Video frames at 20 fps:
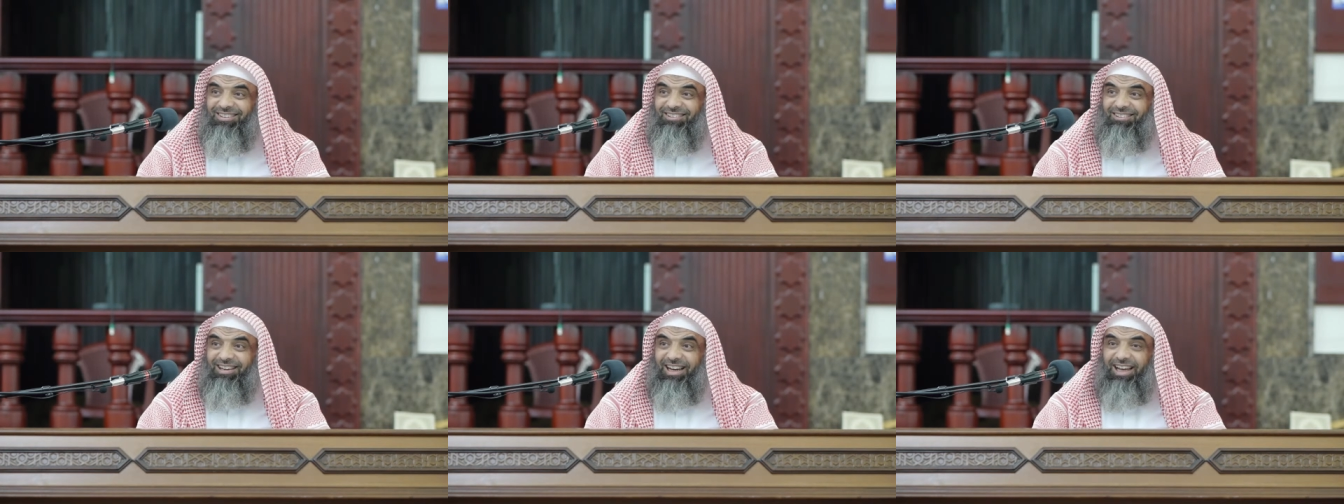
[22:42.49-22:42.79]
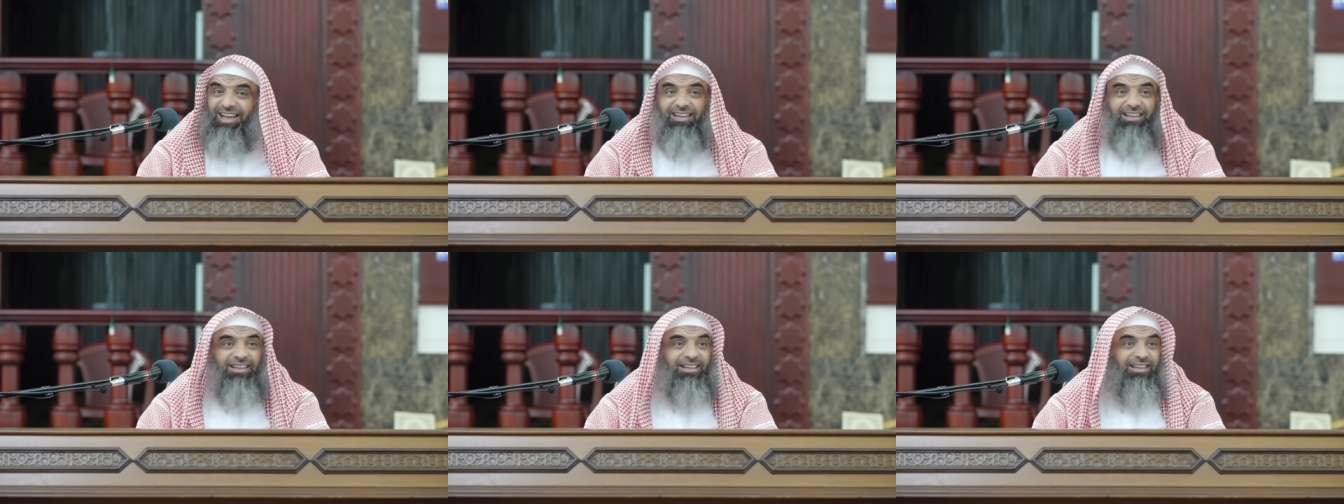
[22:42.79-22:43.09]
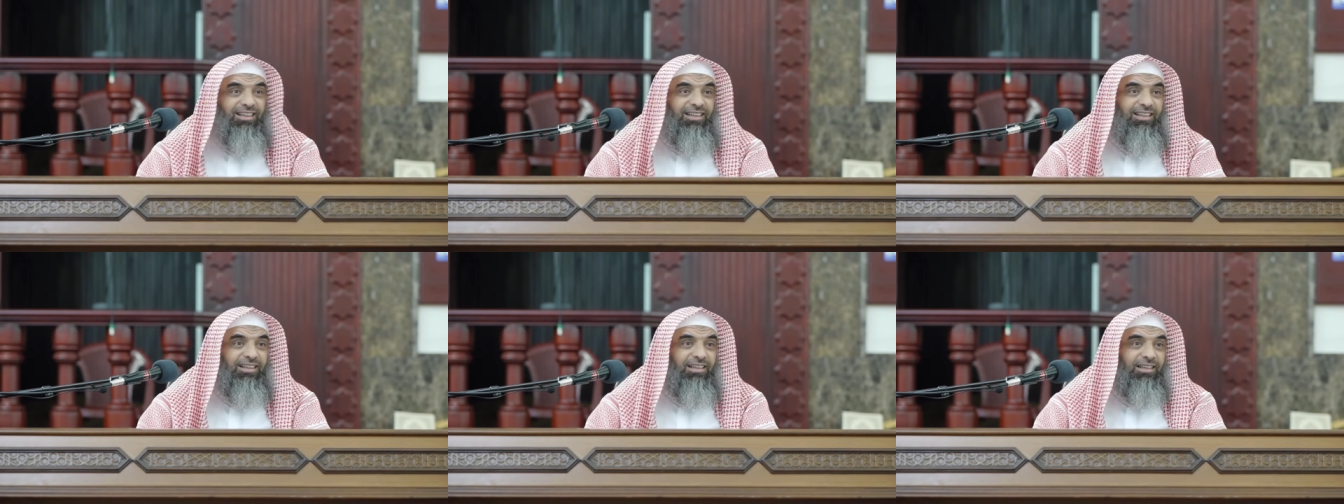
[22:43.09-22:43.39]
right?
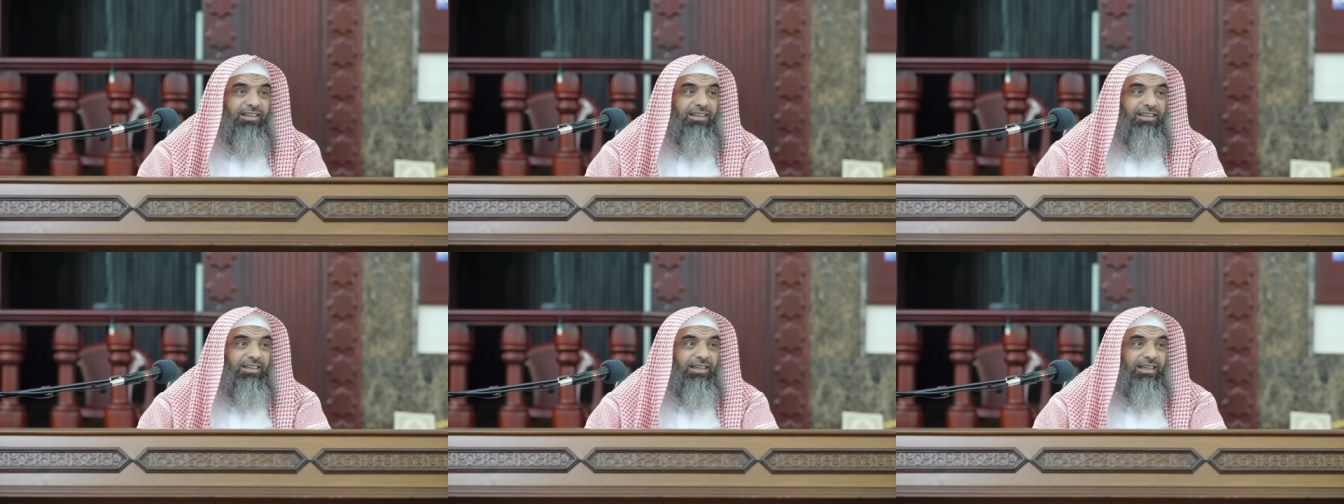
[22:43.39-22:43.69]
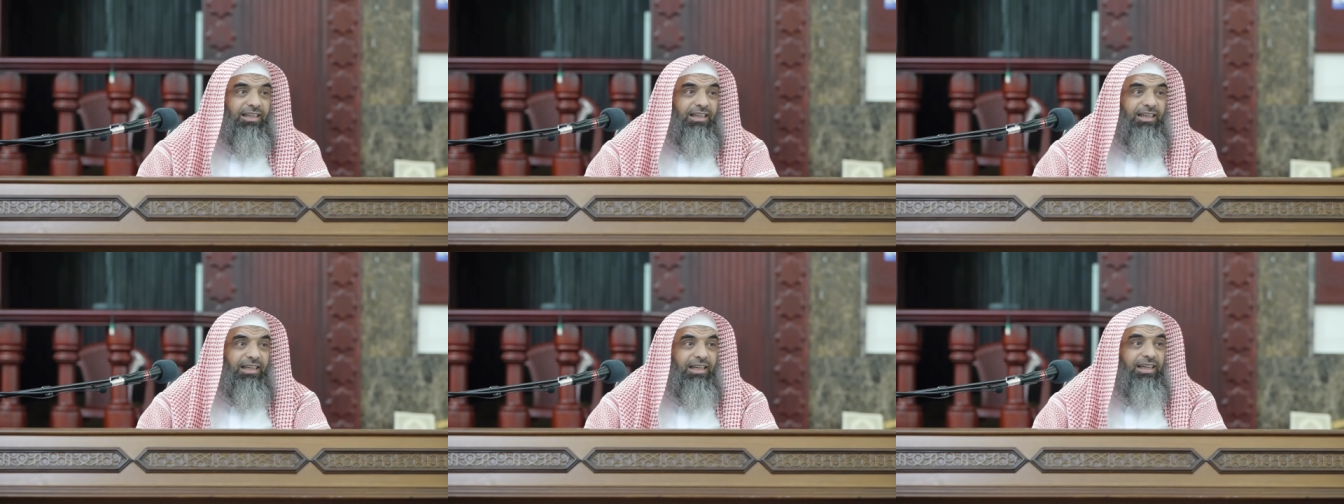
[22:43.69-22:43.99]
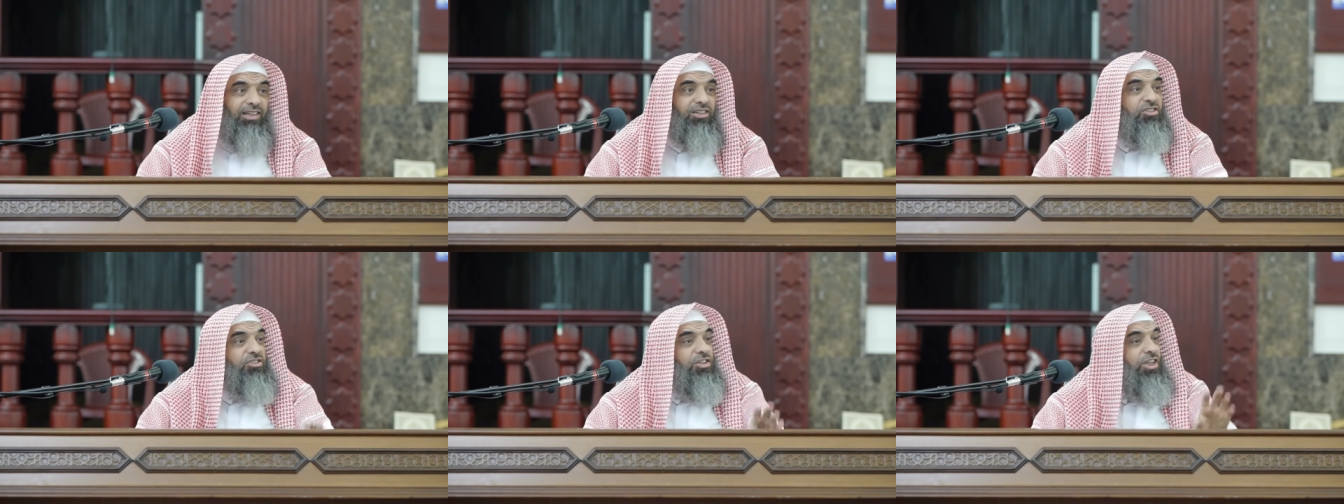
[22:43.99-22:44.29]

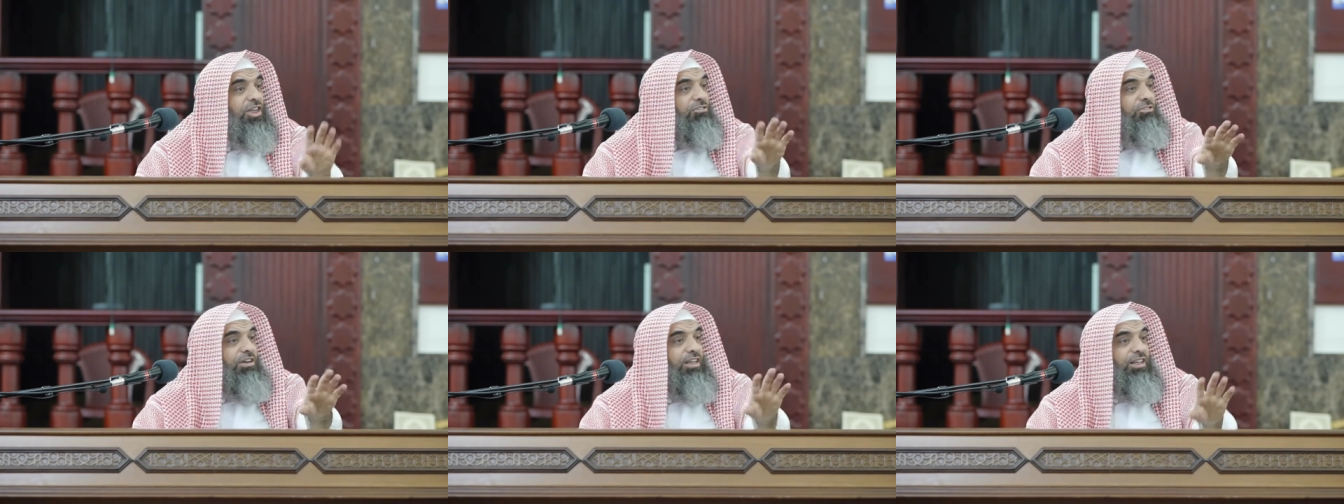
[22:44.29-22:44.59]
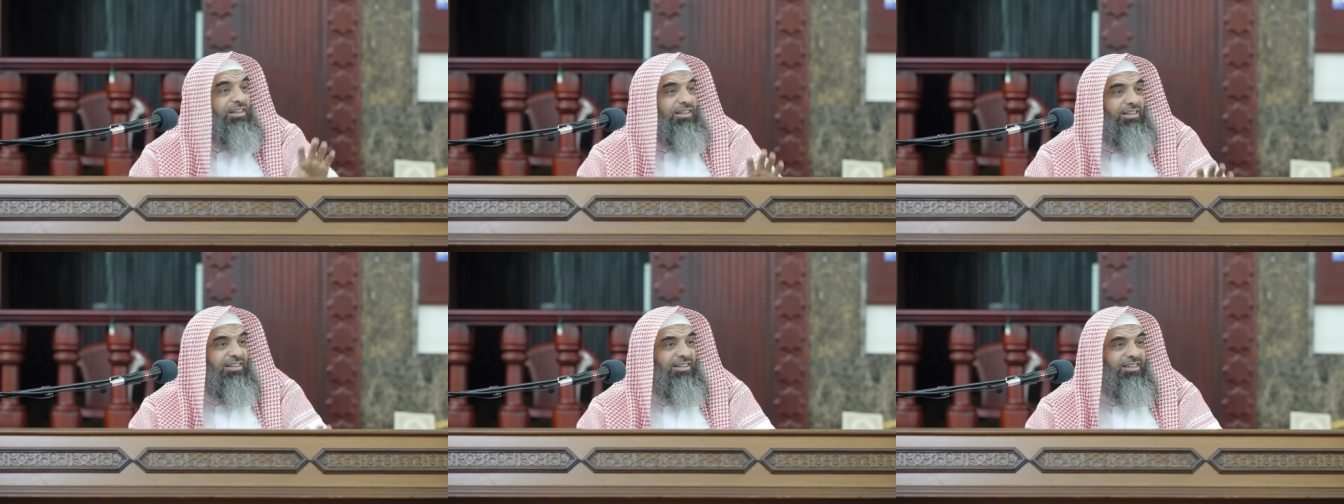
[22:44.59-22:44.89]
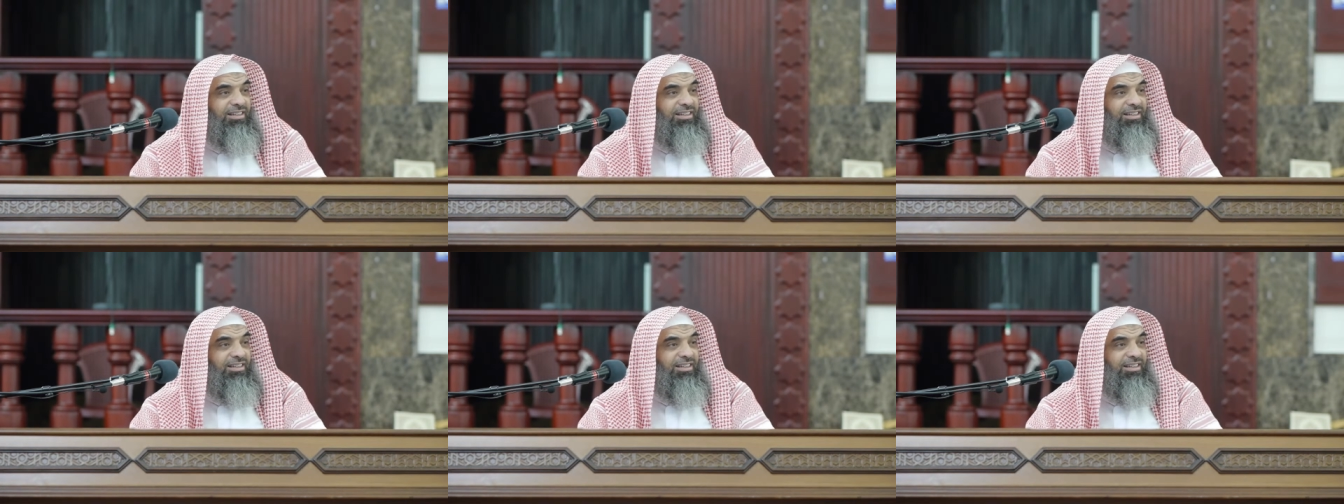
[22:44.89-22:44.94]
It's decreed.